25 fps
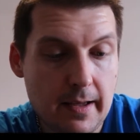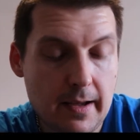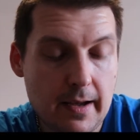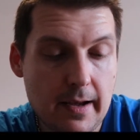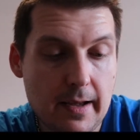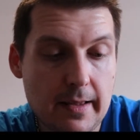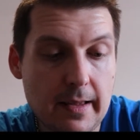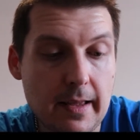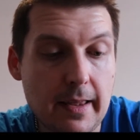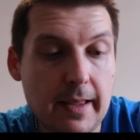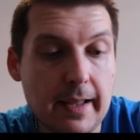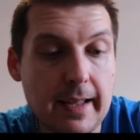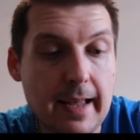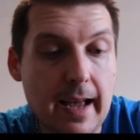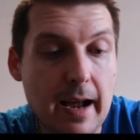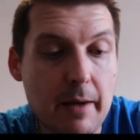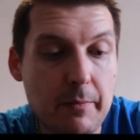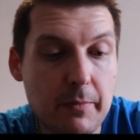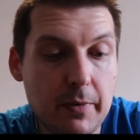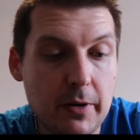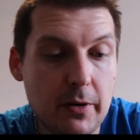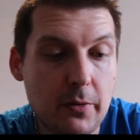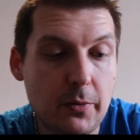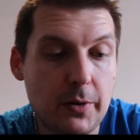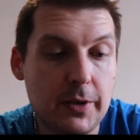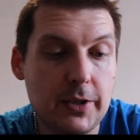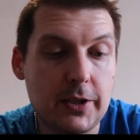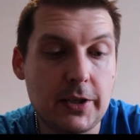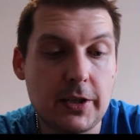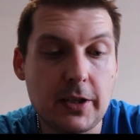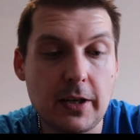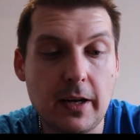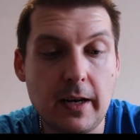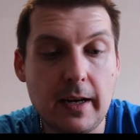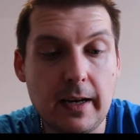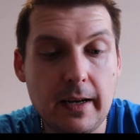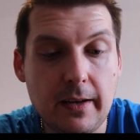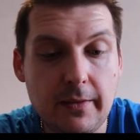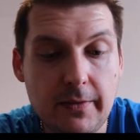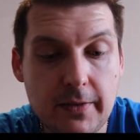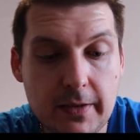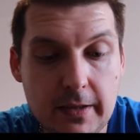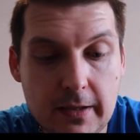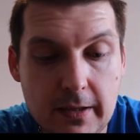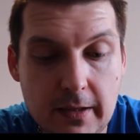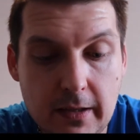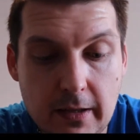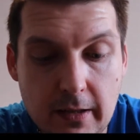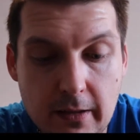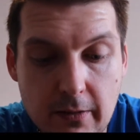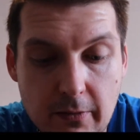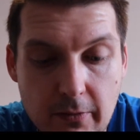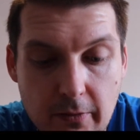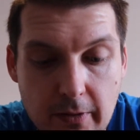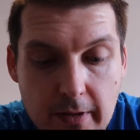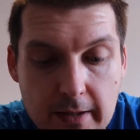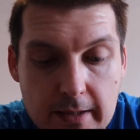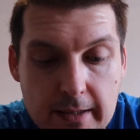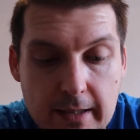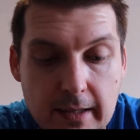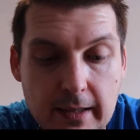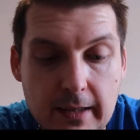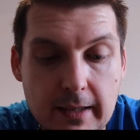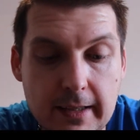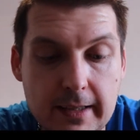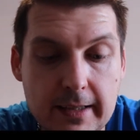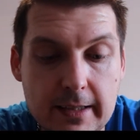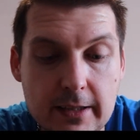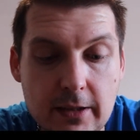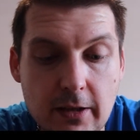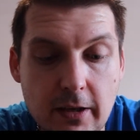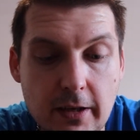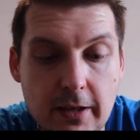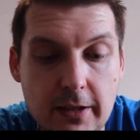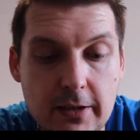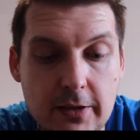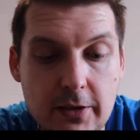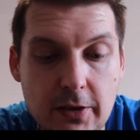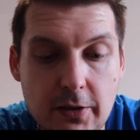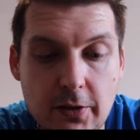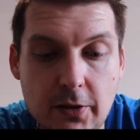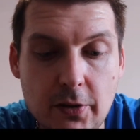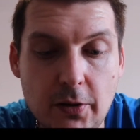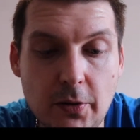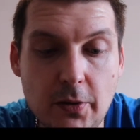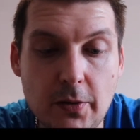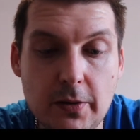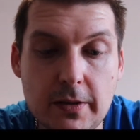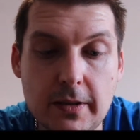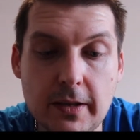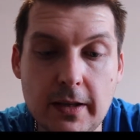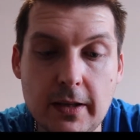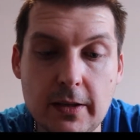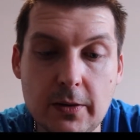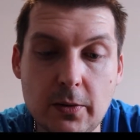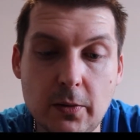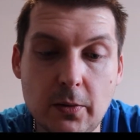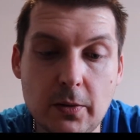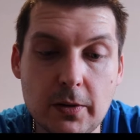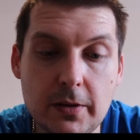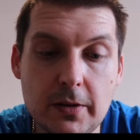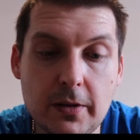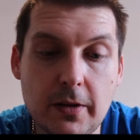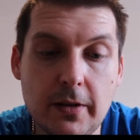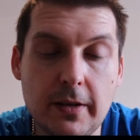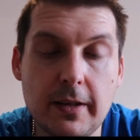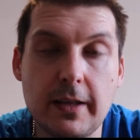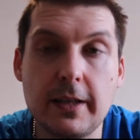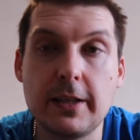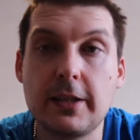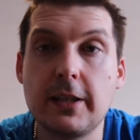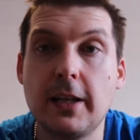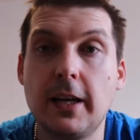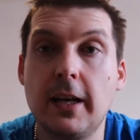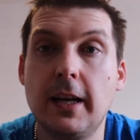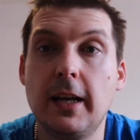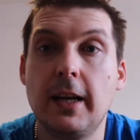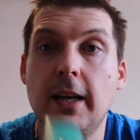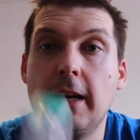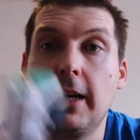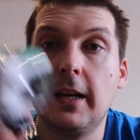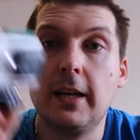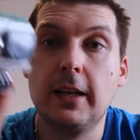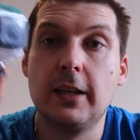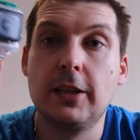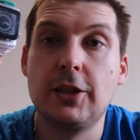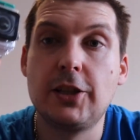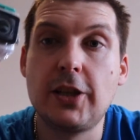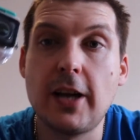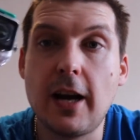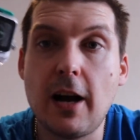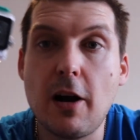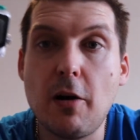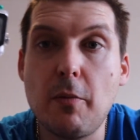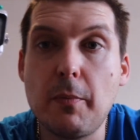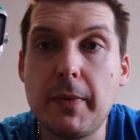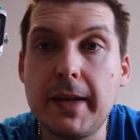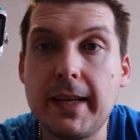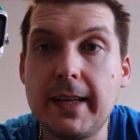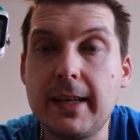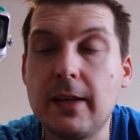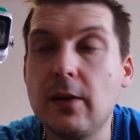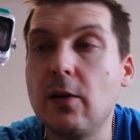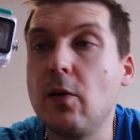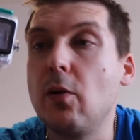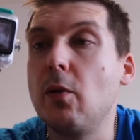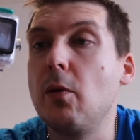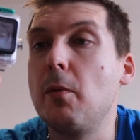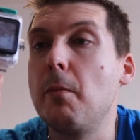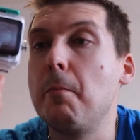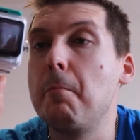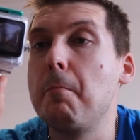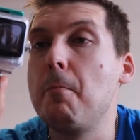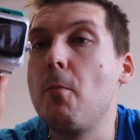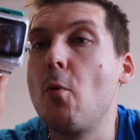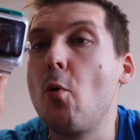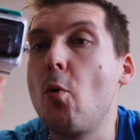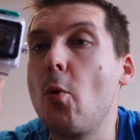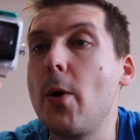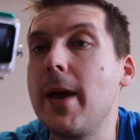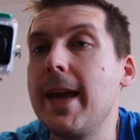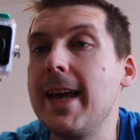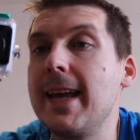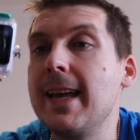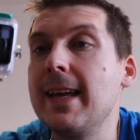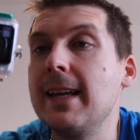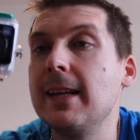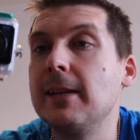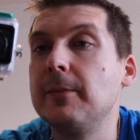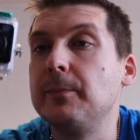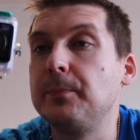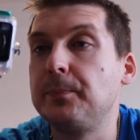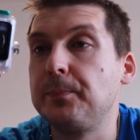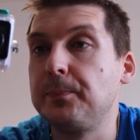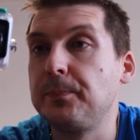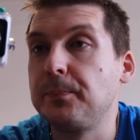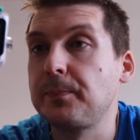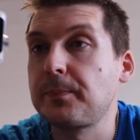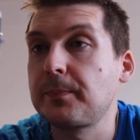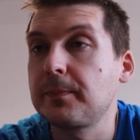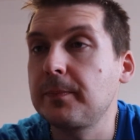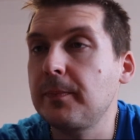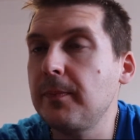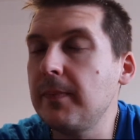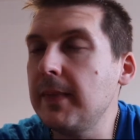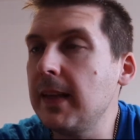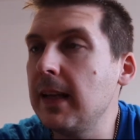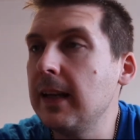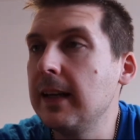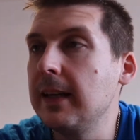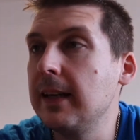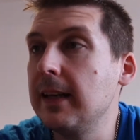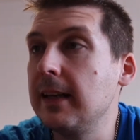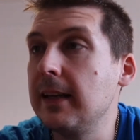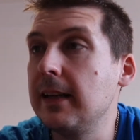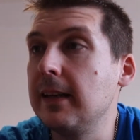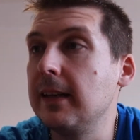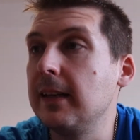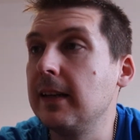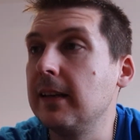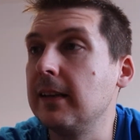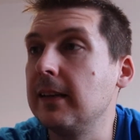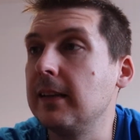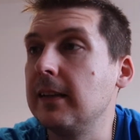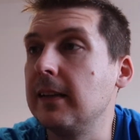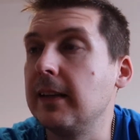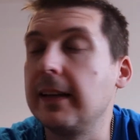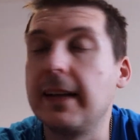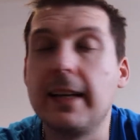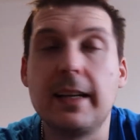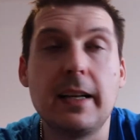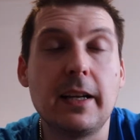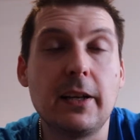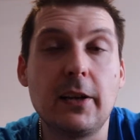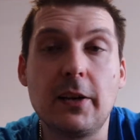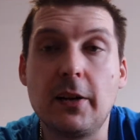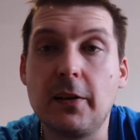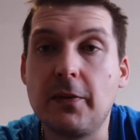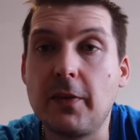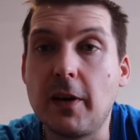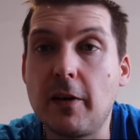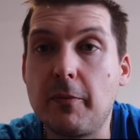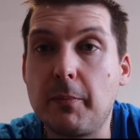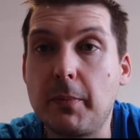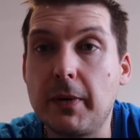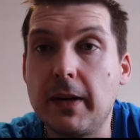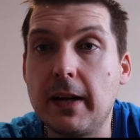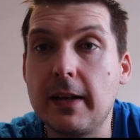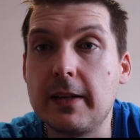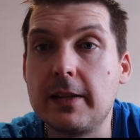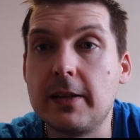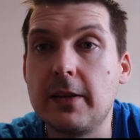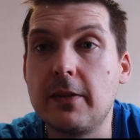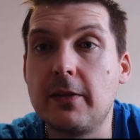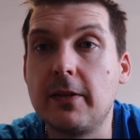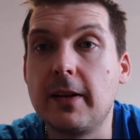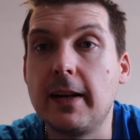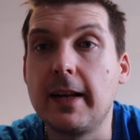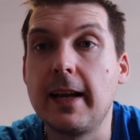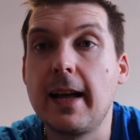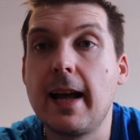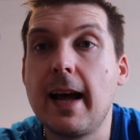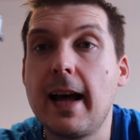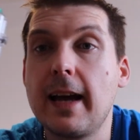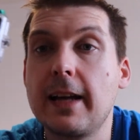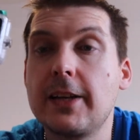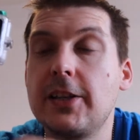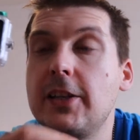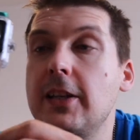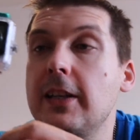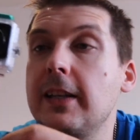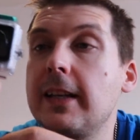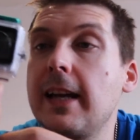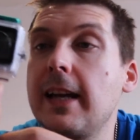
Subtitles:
Another camera which I've recently started to use is also this Xiaomi Mi, again I don't know if I pronounced it right, action